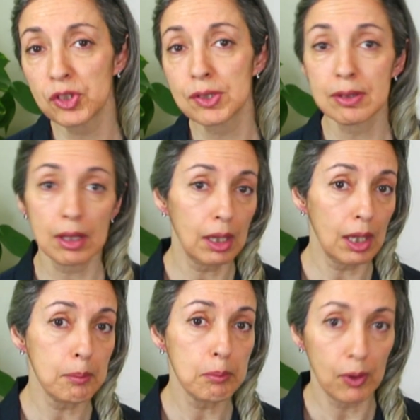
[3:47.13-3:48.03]
which is
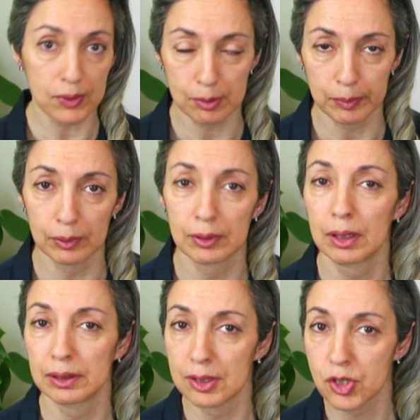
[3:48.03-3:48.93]
the impossible
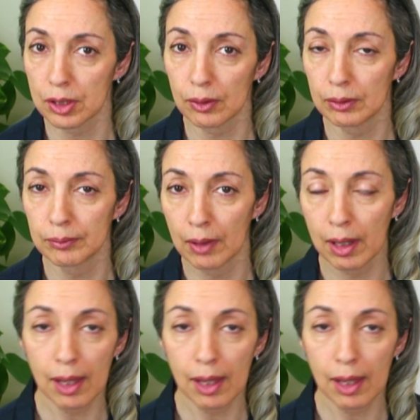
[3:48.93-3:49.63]
conditional.